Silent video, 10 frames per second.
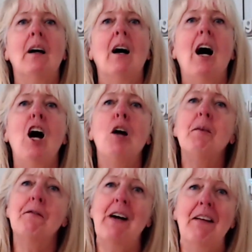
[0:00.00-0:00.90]
I hope
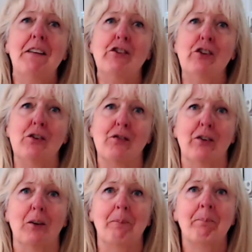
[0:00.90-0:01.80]
you found this
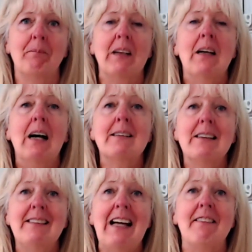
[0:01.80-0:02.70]
useful. As I
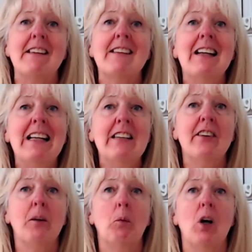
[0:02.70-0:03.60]
said, there's a link to
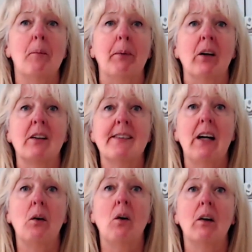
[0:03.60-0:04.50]
the workbook,
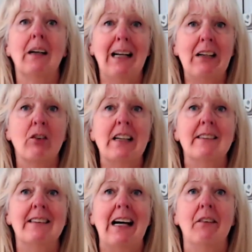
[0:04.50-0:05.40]
so click on it to
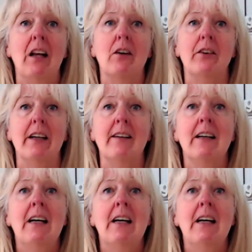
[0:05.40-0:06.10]
download it,